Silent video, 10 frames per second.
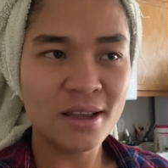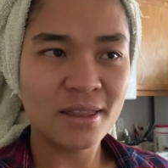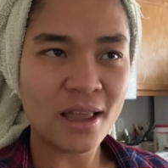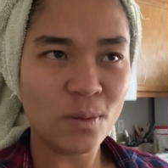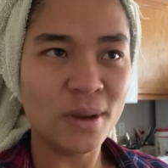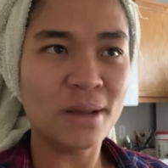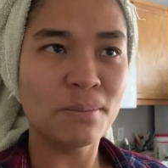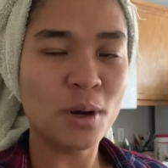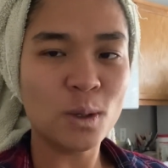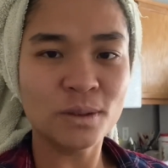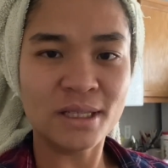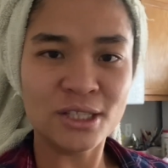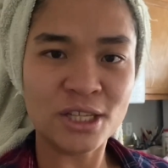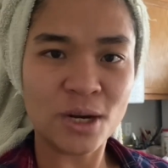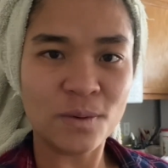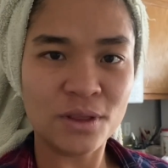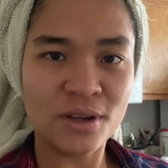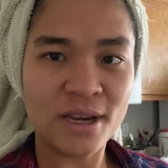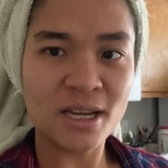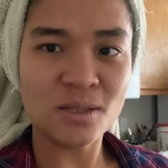that we can post and share with you
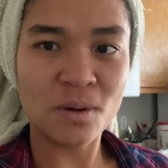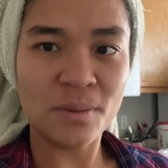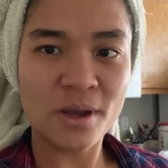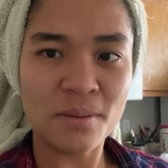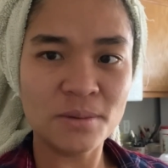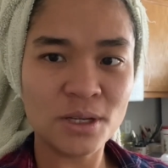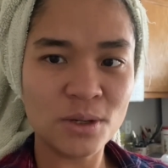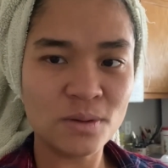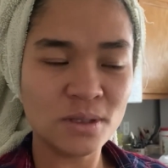guys what we're up to.